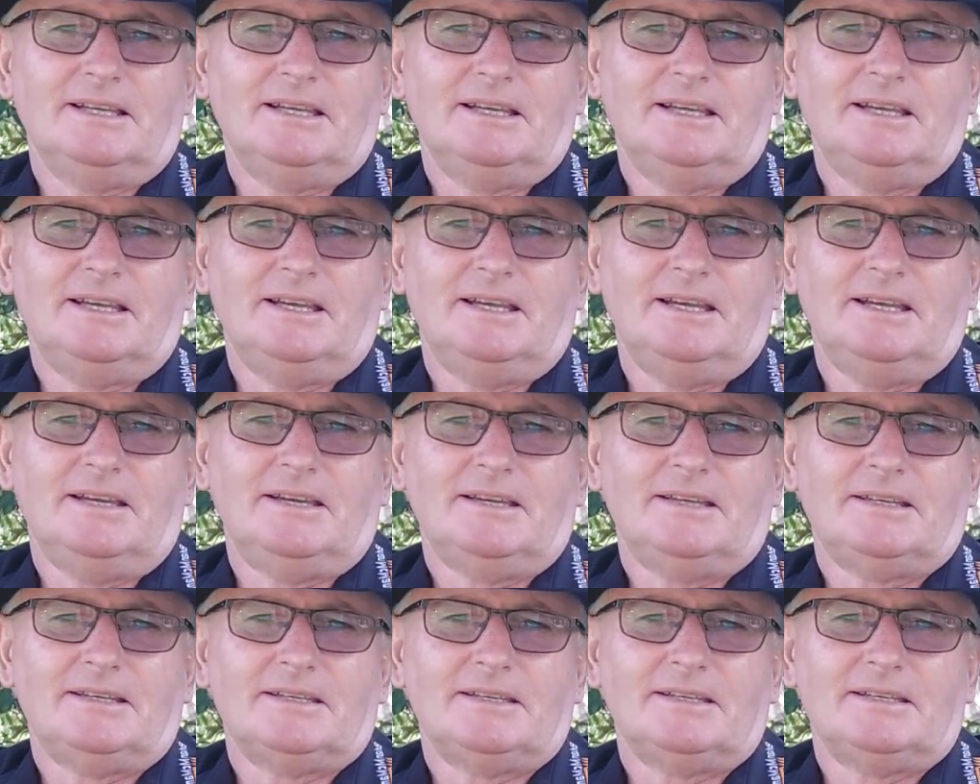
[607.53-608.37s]

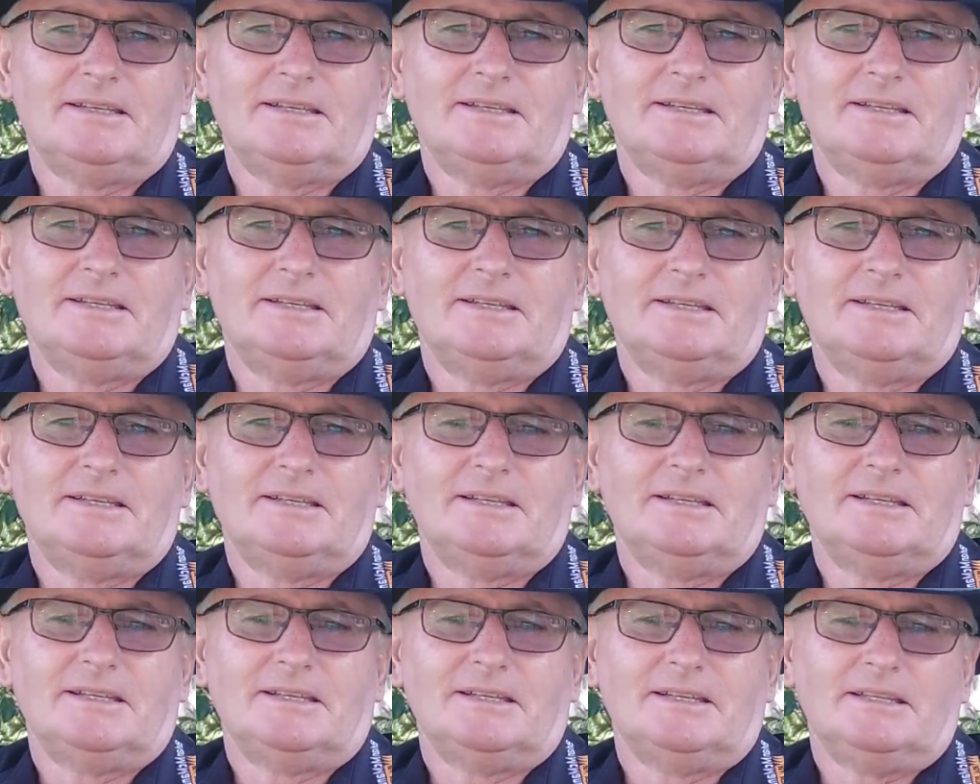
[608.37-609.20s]
it
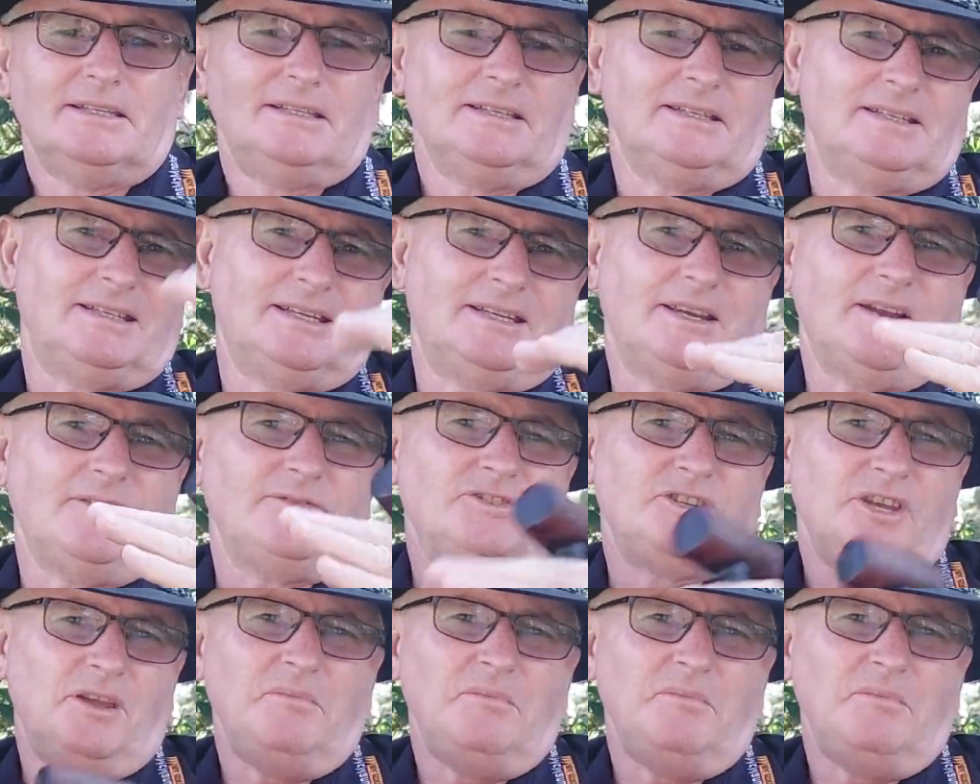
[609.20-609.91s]
gives